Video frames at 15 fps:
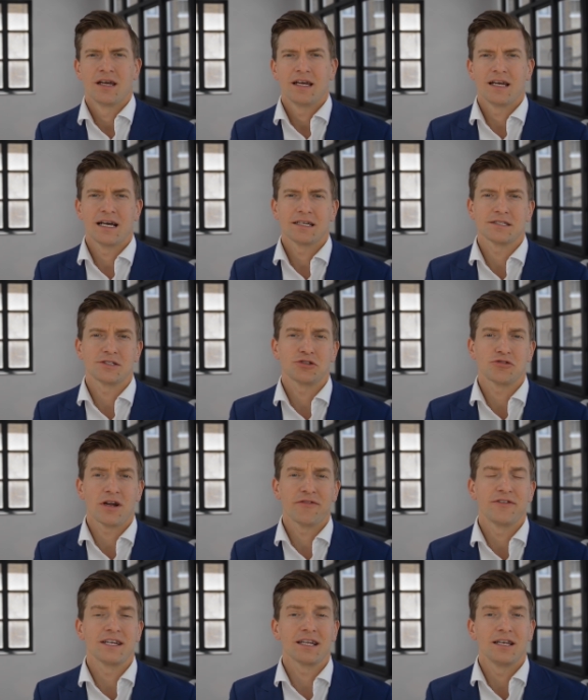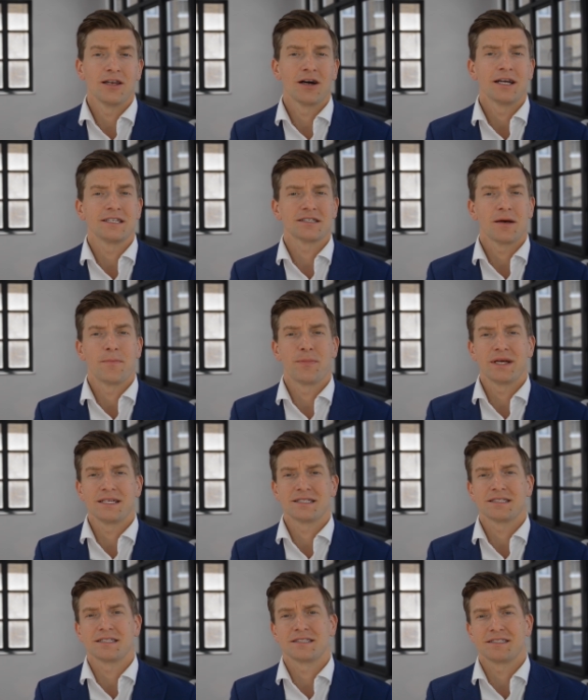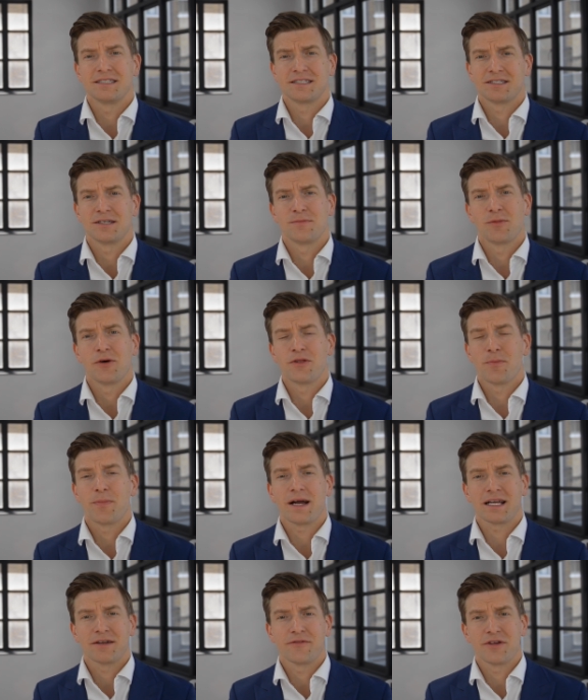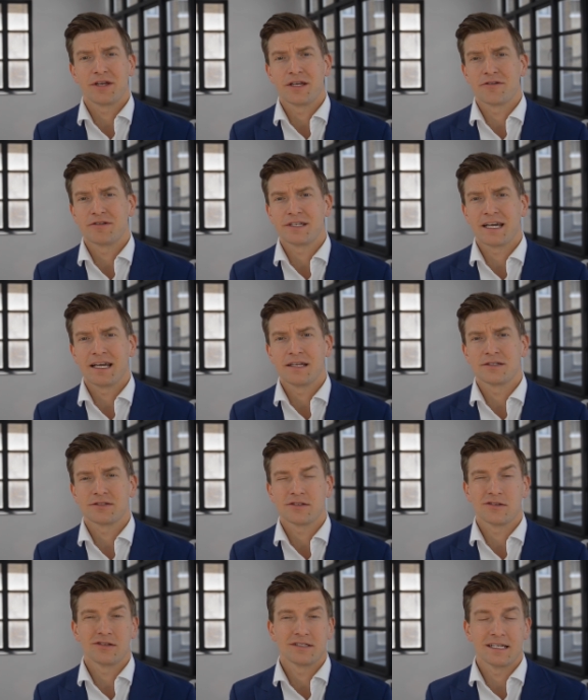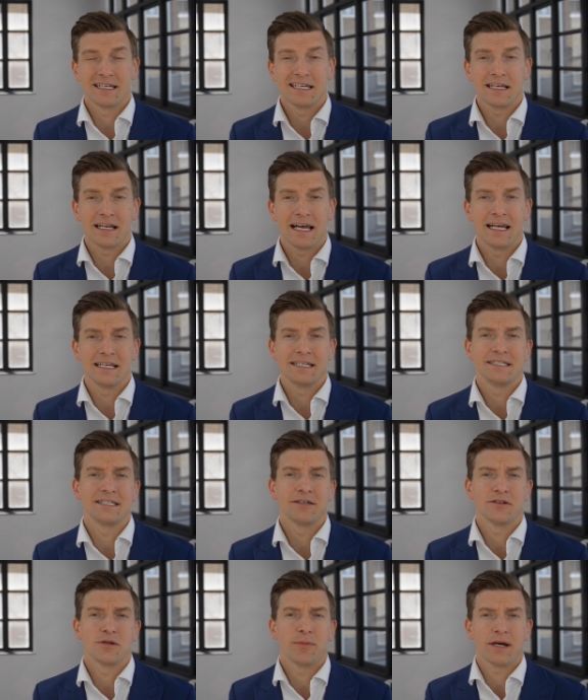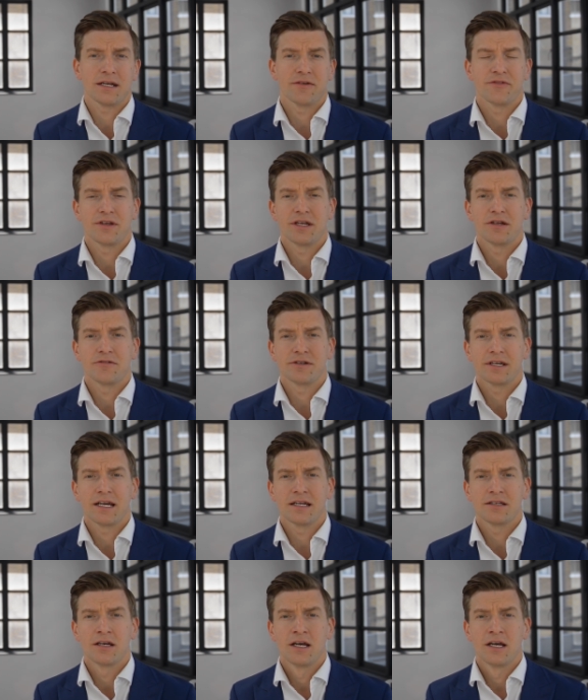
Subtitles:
It has a traffic light based system on the back of the hearing aid, so there's a little LED on the back of the hearing aid.